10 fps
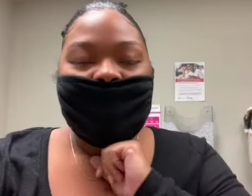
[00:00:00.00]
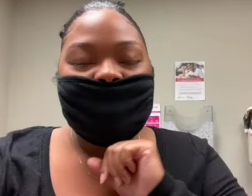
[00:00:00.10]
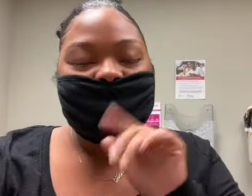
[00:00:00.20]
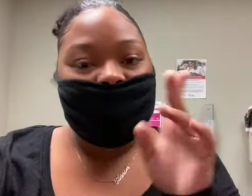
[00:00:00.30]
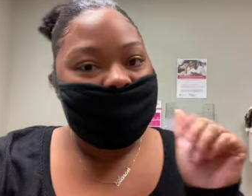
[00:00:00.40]

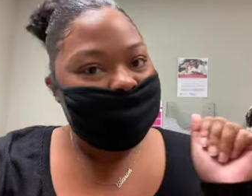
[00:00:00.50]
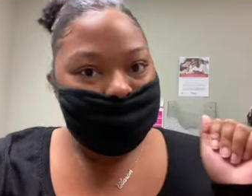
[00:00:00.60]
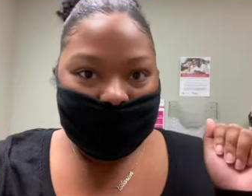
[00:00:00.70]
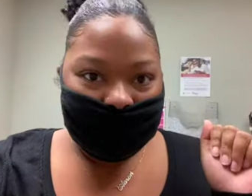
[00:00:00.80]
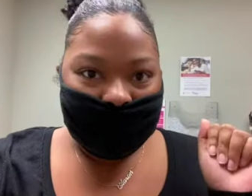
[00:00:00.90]
Shout out to
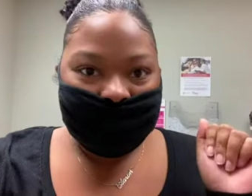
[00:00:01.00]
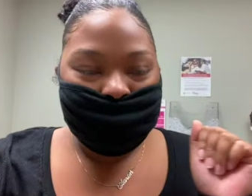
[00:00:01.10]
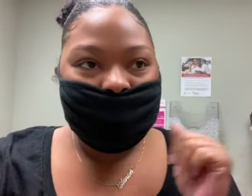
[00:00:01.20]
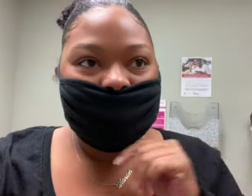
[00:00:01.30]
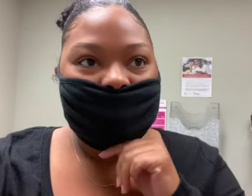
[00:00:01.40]
my daddy,
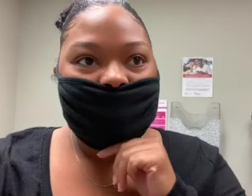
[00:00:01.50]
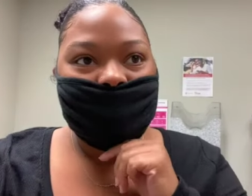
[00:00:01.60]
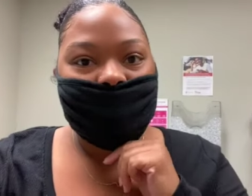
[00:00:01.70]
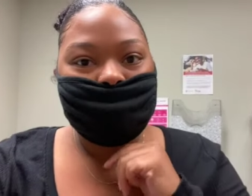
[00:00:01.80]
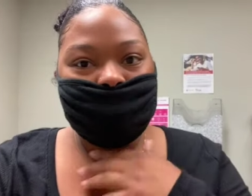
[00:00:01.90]
because he
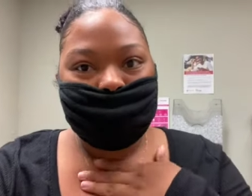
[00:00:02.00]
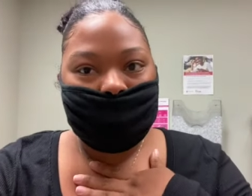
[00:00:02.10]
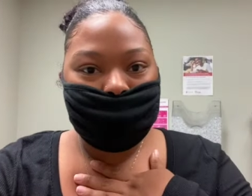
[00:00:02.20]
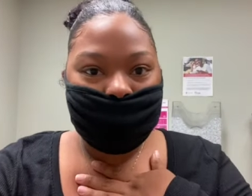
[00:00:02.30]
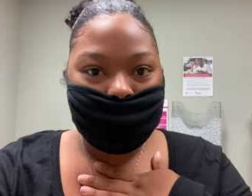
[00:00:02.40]
did come to my
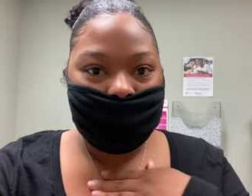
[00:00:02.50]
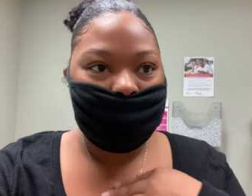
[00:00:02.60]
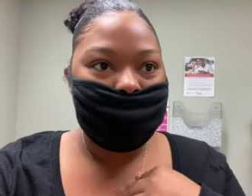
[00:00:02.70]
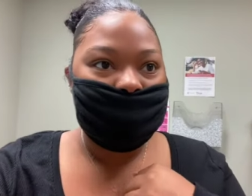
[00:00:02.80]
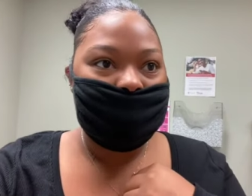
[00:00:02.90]
appointment with
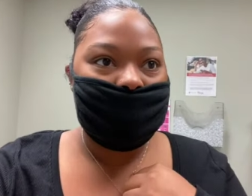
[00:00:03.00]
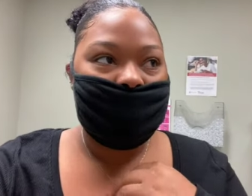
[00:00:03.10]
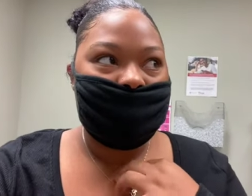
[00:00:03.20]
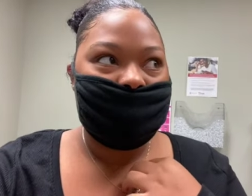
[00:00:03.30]
me today.